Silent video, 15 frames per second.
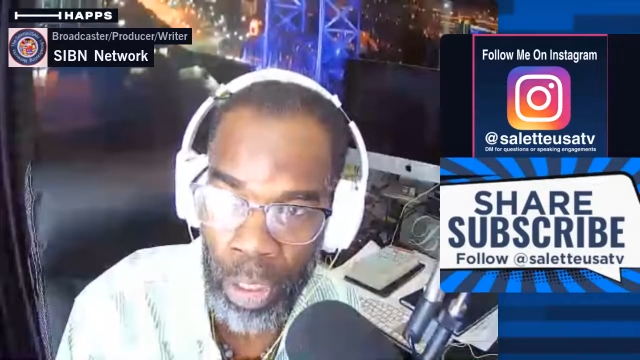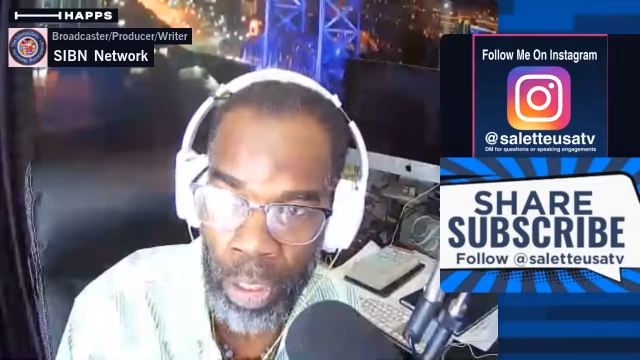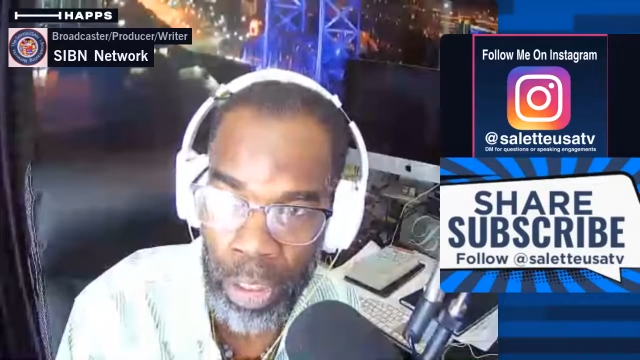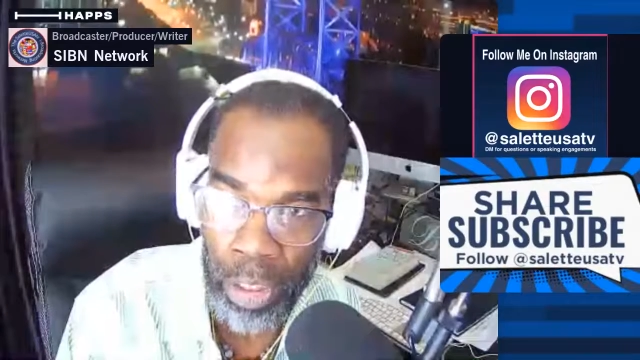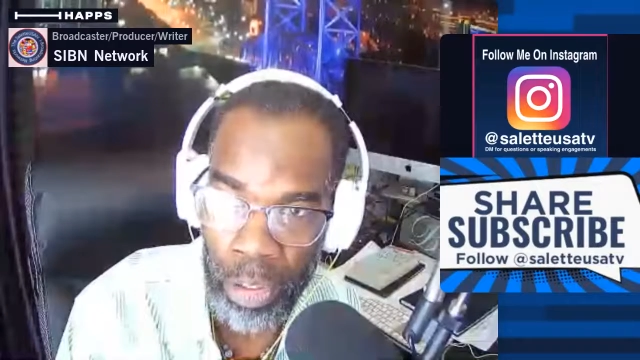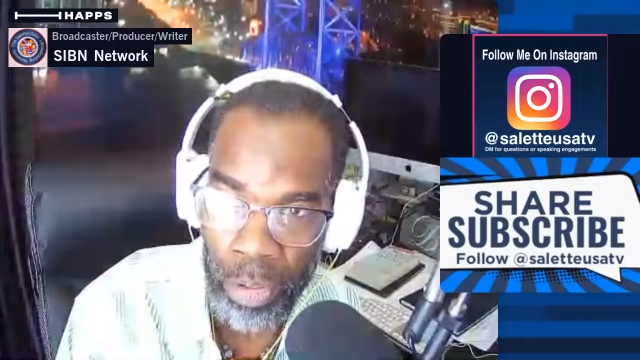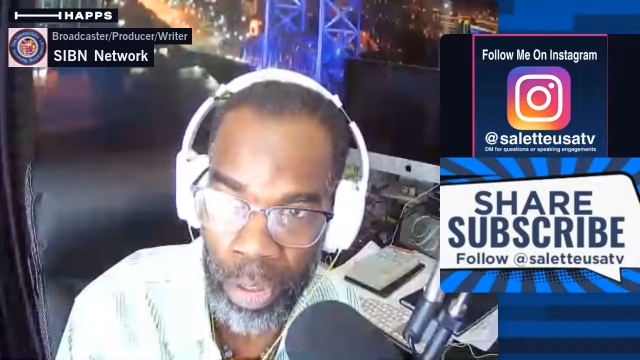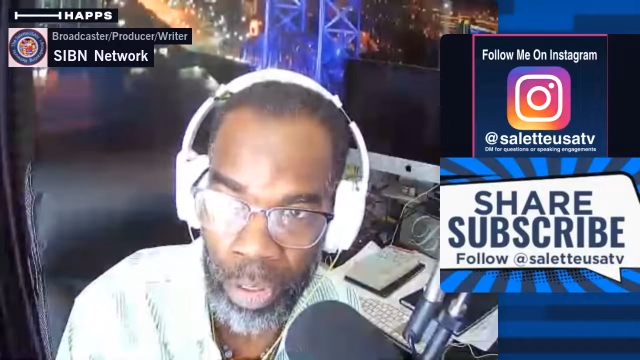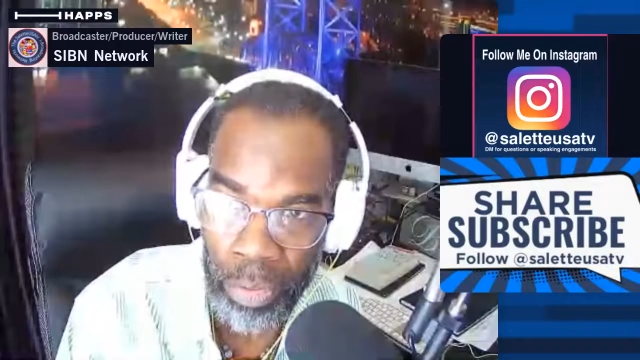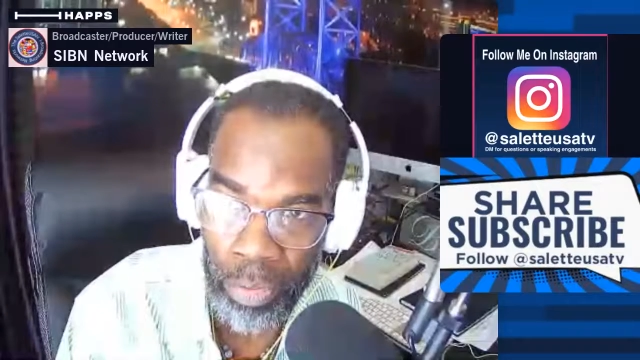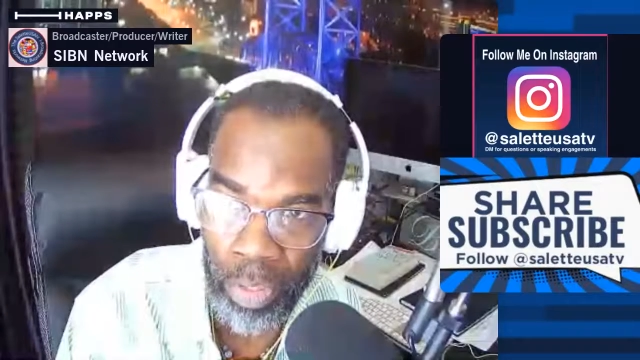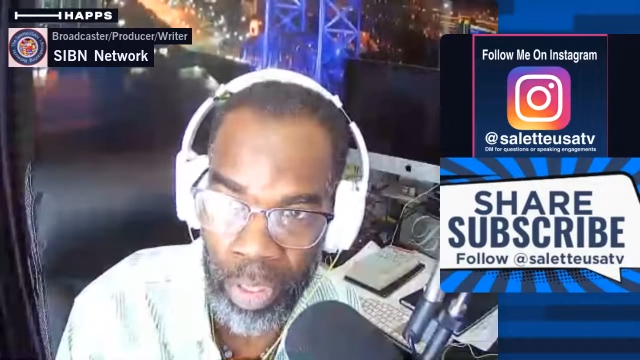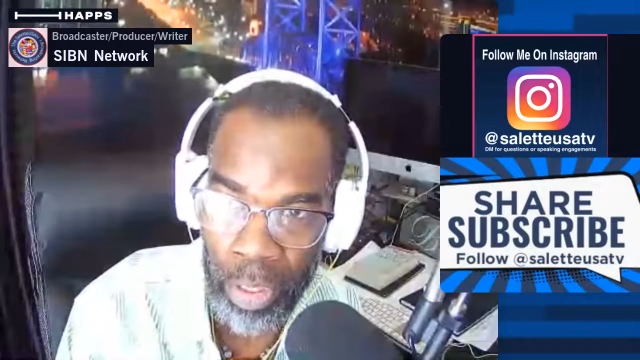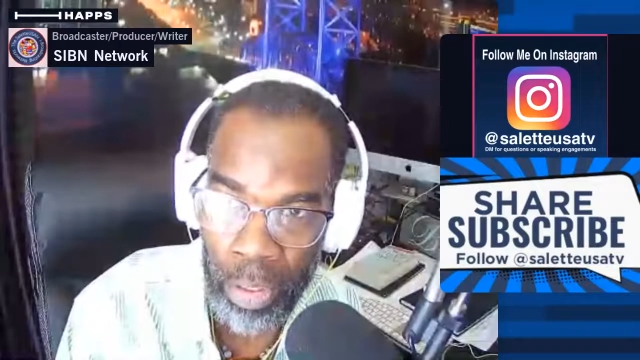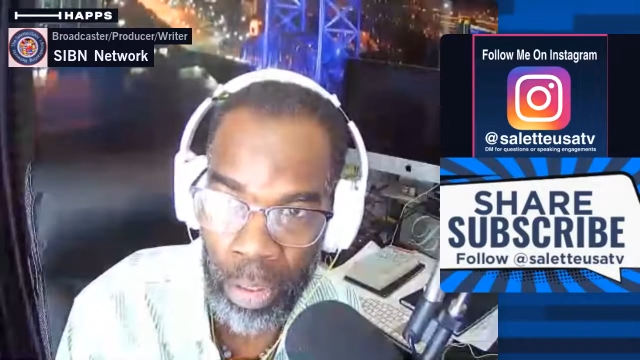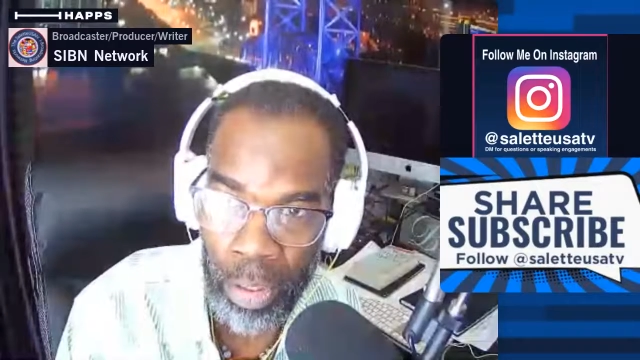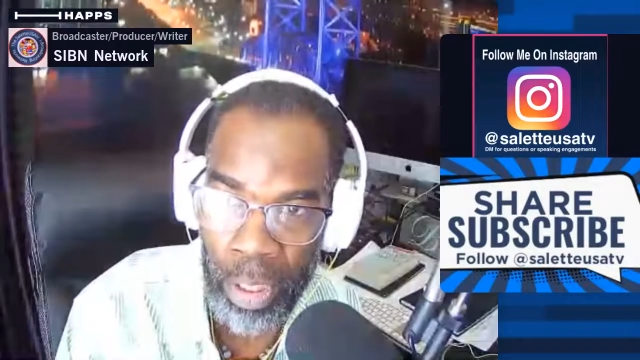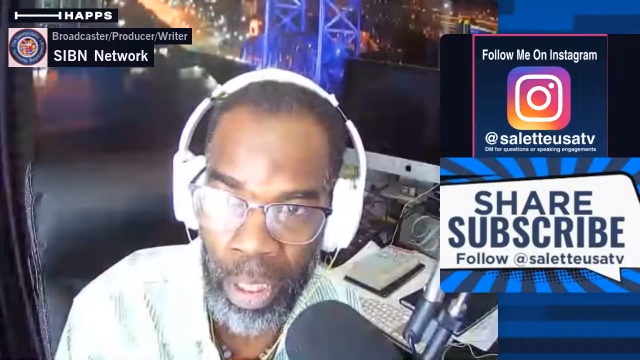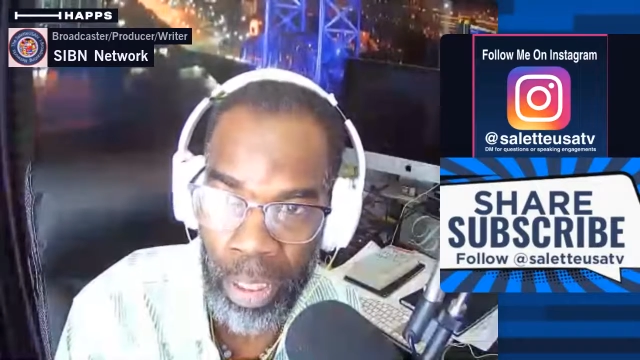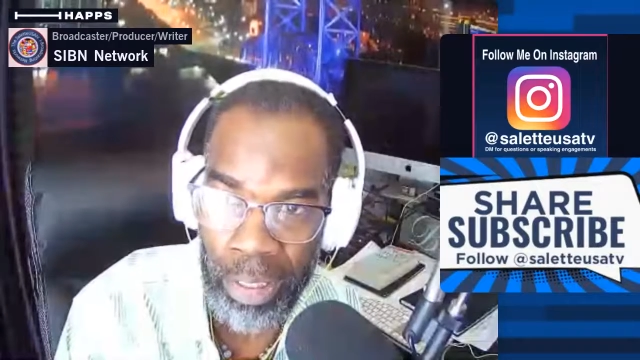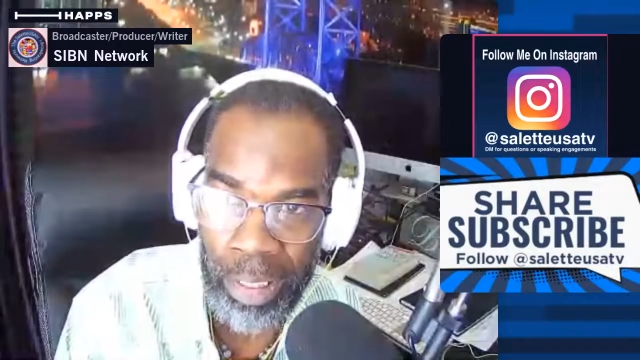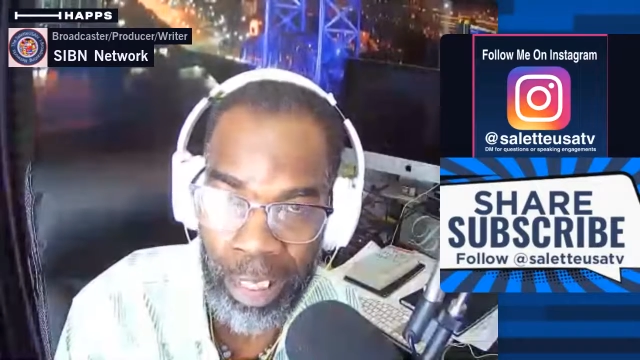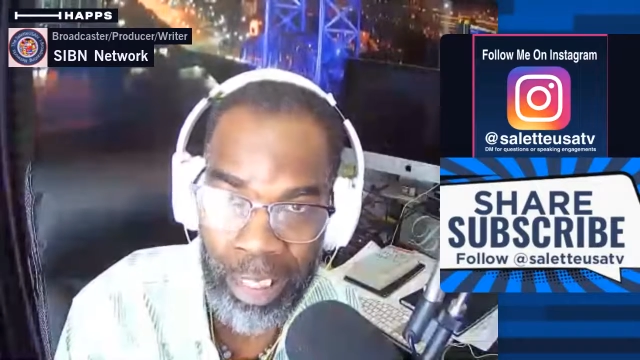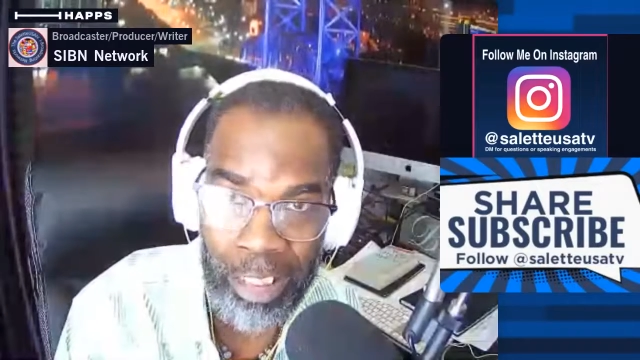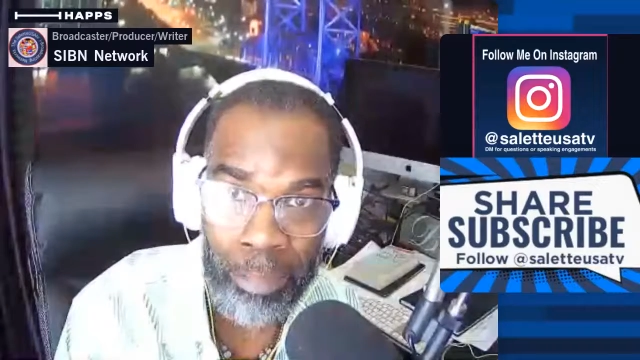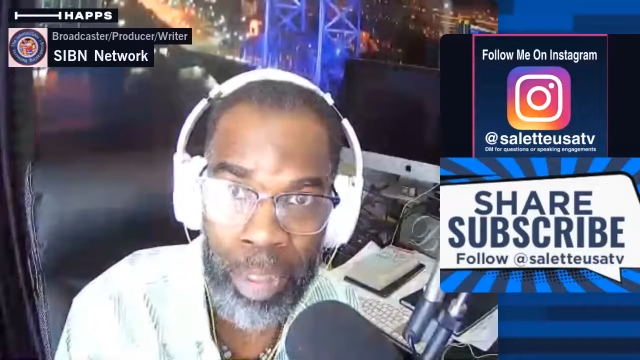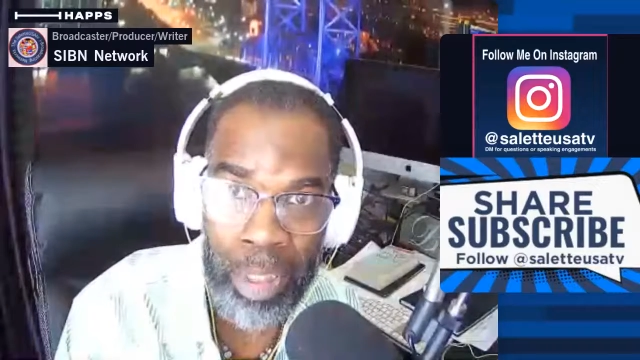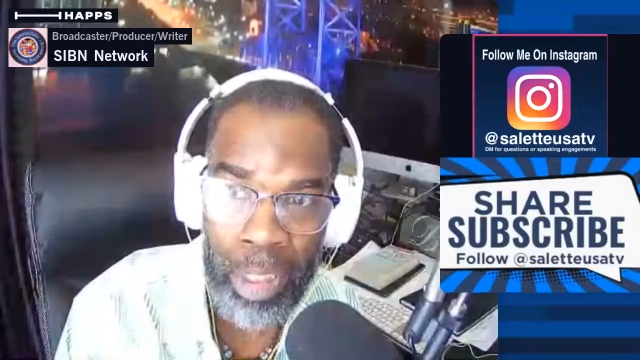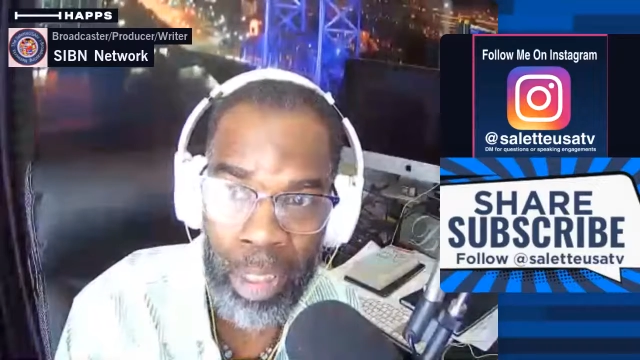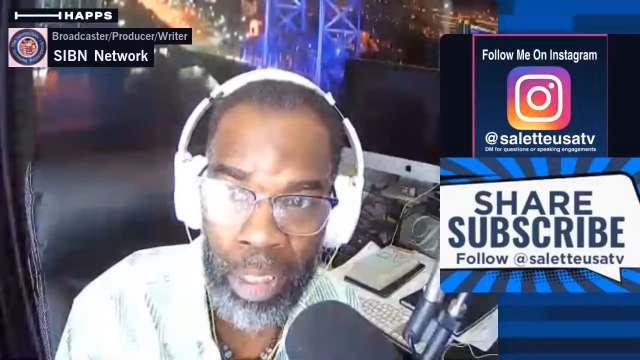here and there, that is
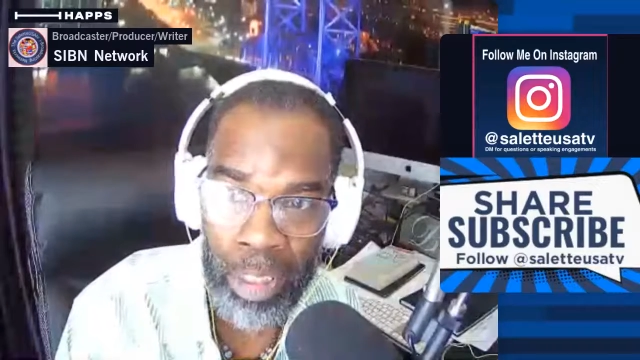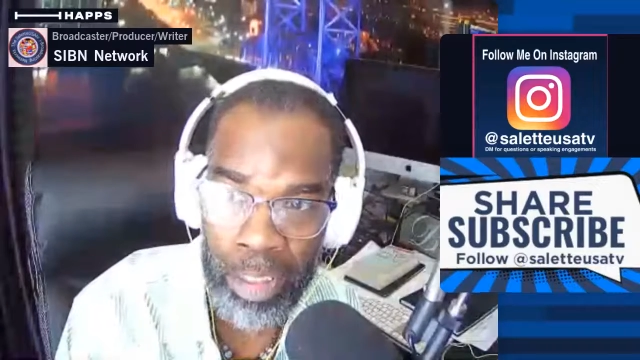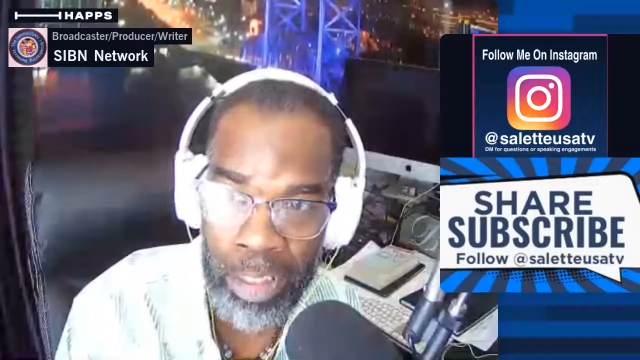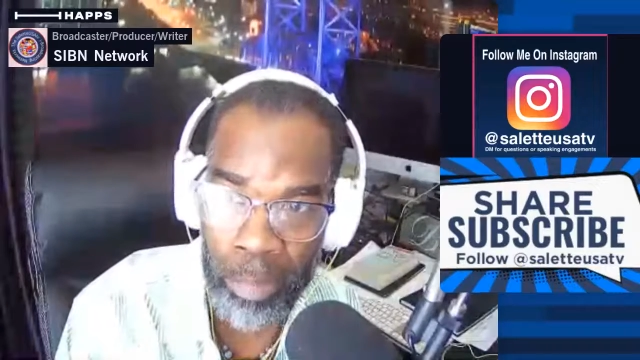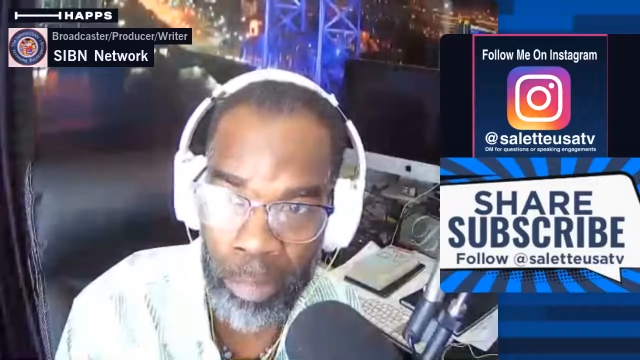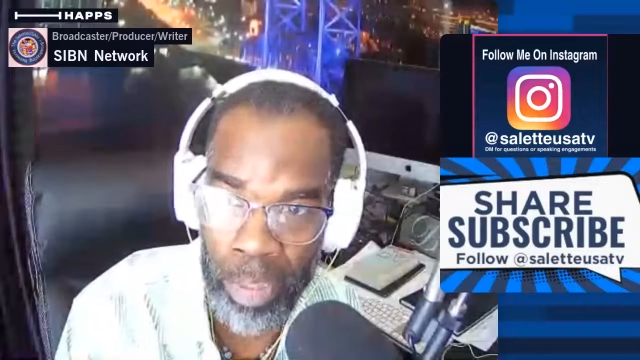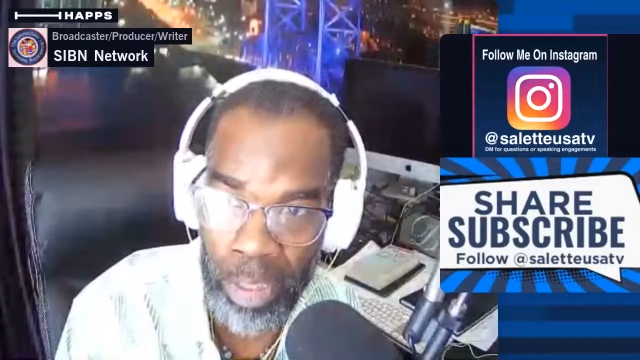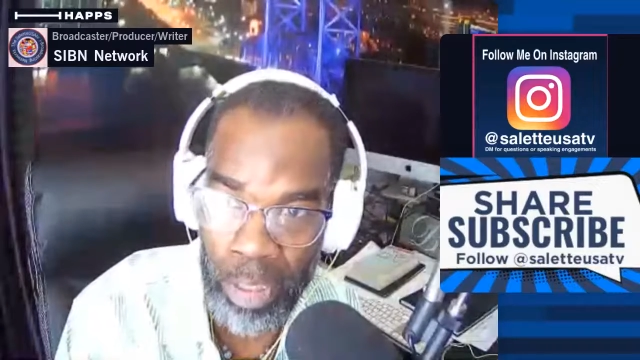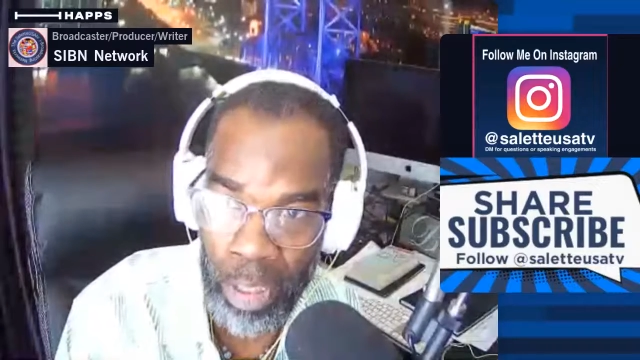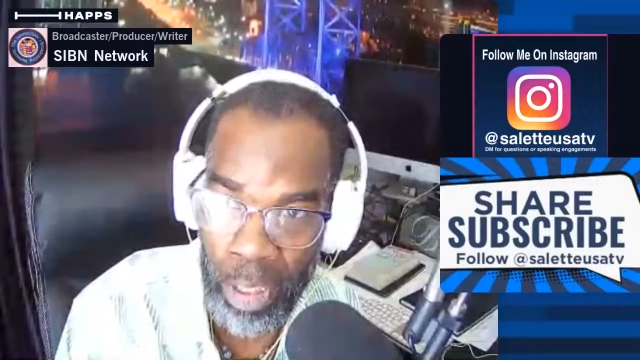because some of the